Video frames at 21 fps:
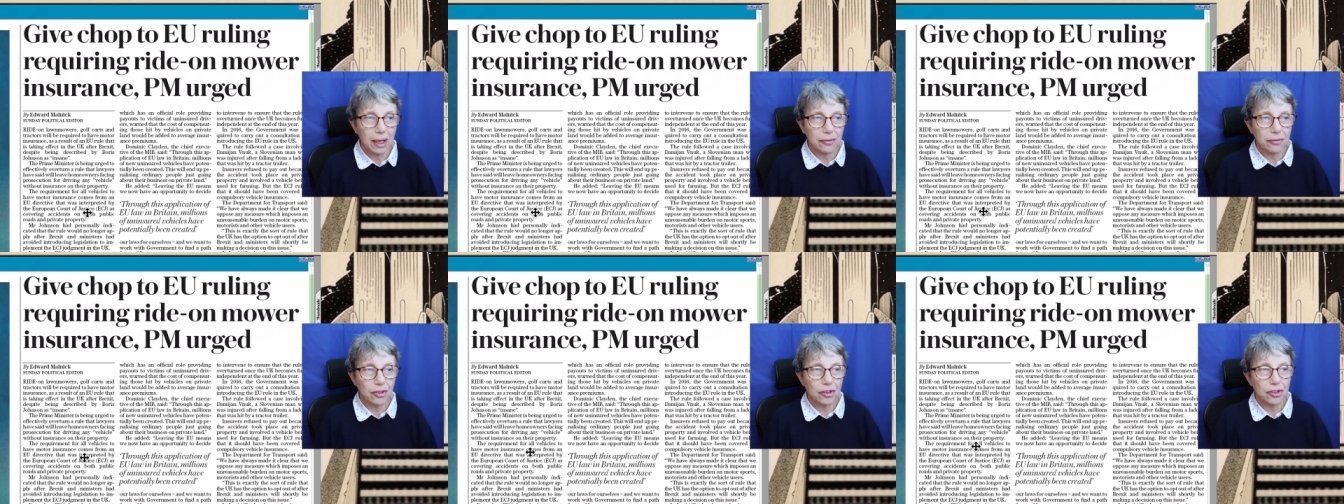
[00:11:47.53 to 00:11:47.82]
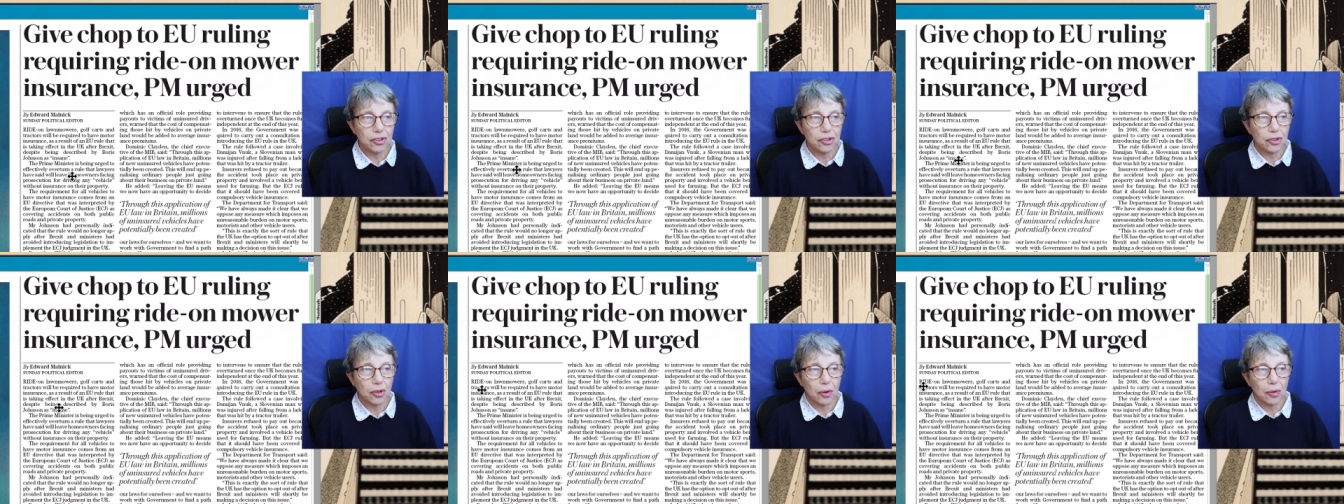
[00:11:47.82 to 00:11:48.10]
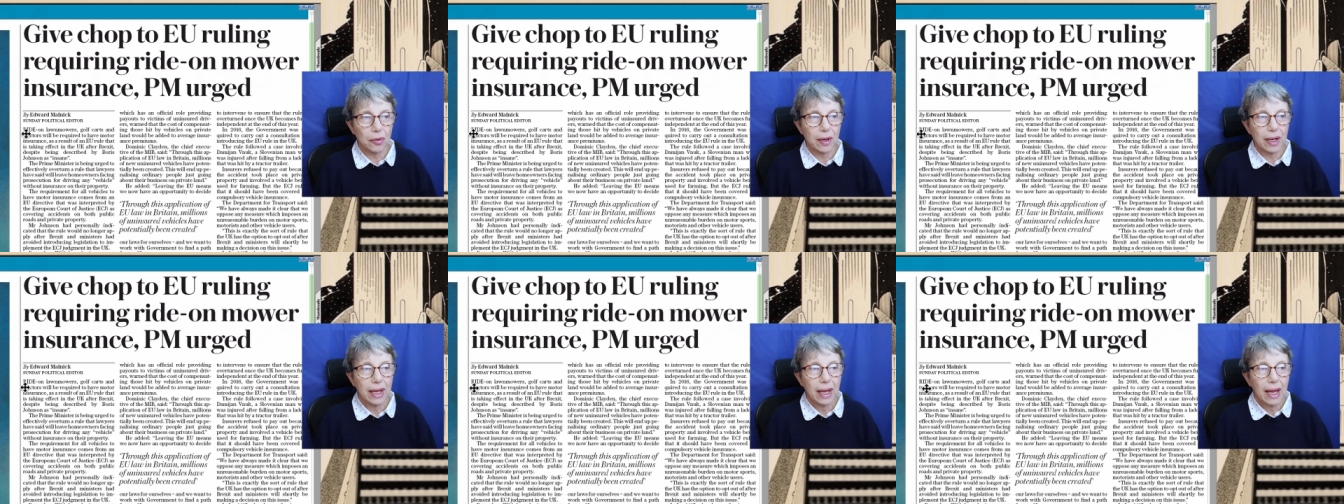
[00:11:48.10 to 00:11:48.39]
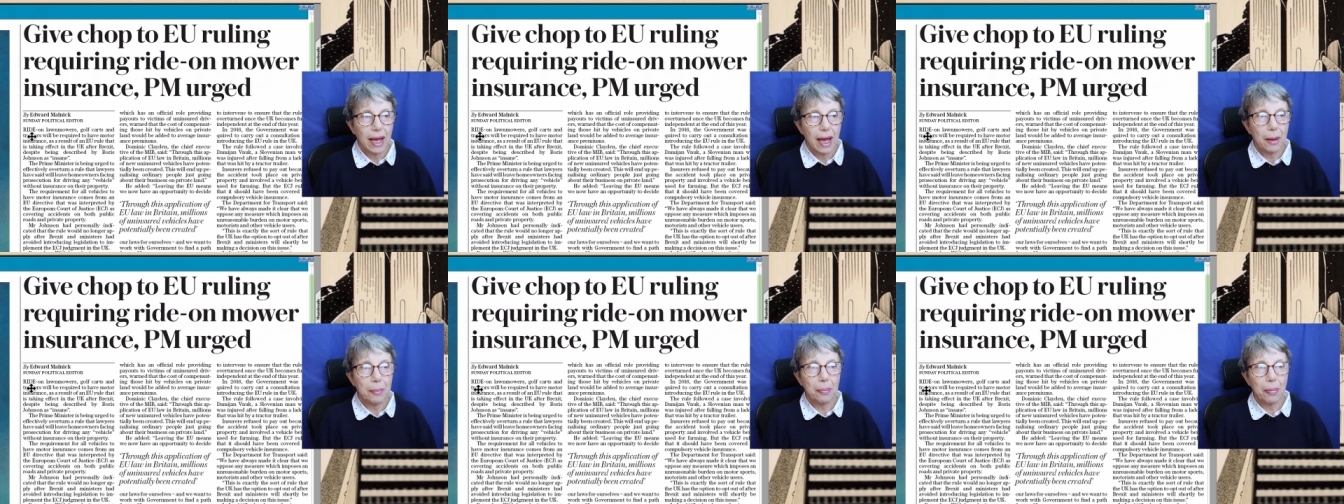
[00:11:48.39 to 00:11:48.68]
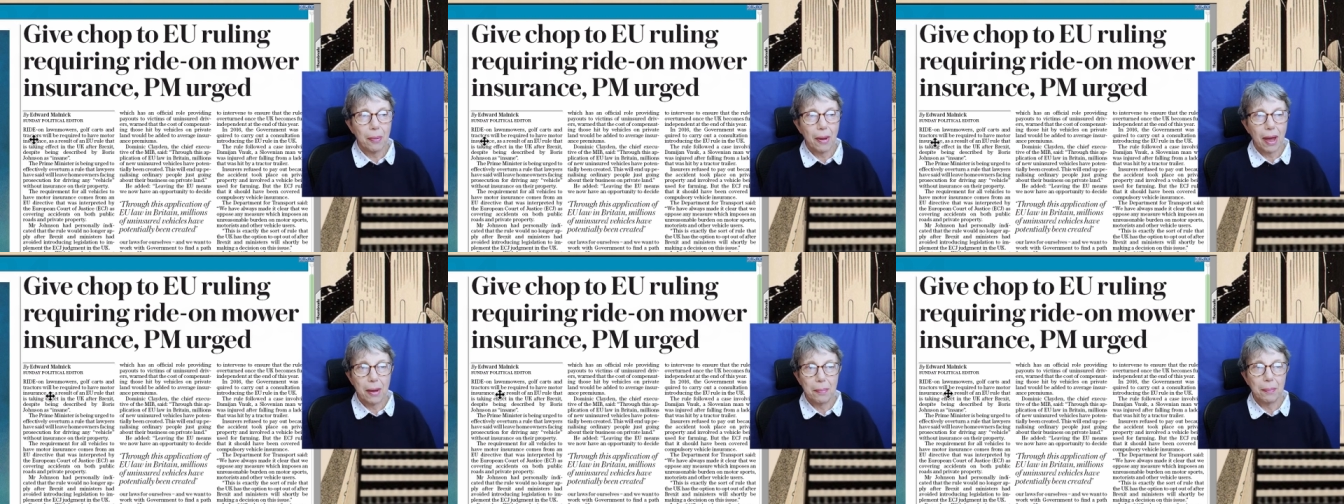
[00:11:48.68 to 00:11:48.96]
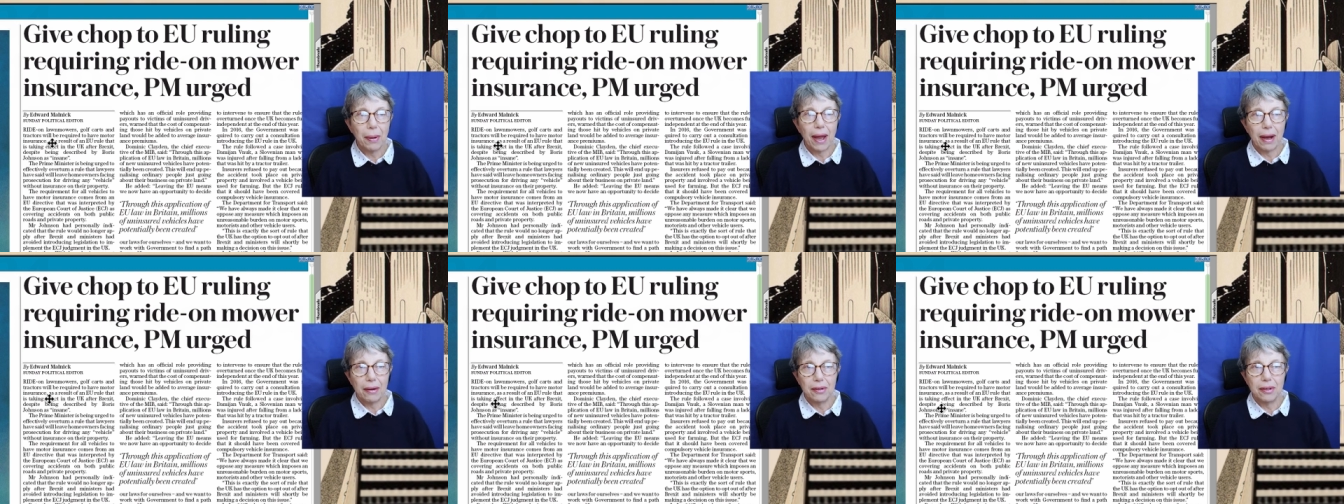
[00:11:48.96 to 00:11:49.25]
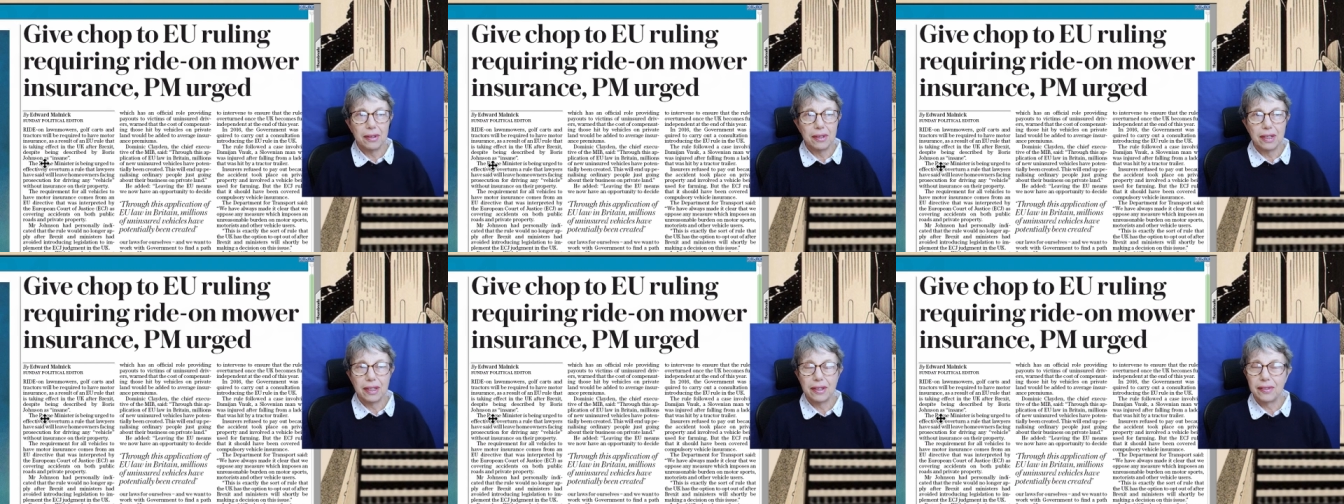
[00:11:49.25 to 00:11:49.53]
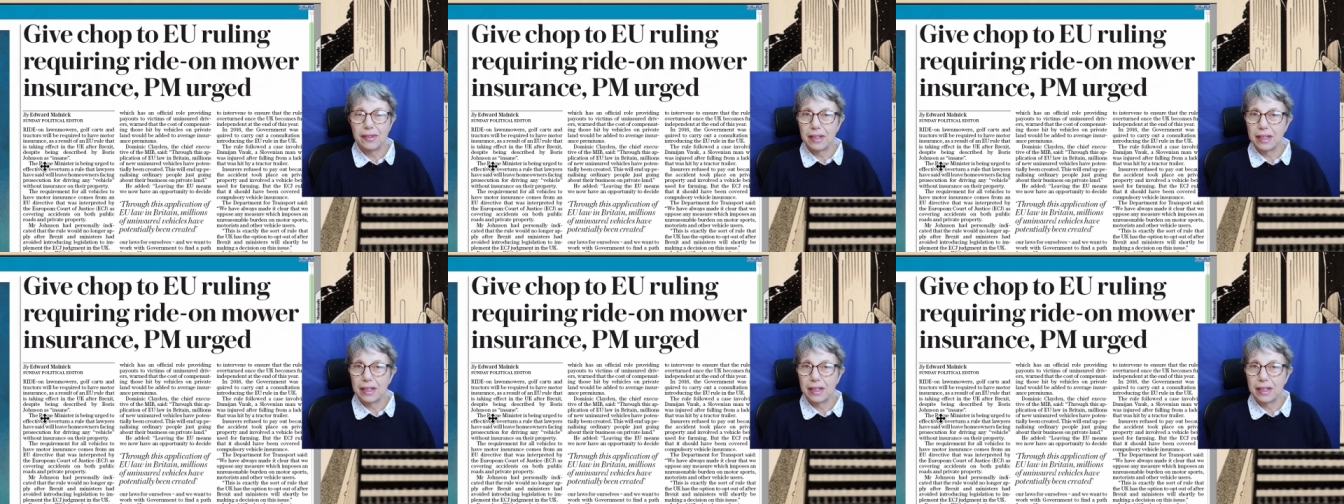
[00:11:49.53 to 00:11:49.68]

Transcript: of the story. Apparently,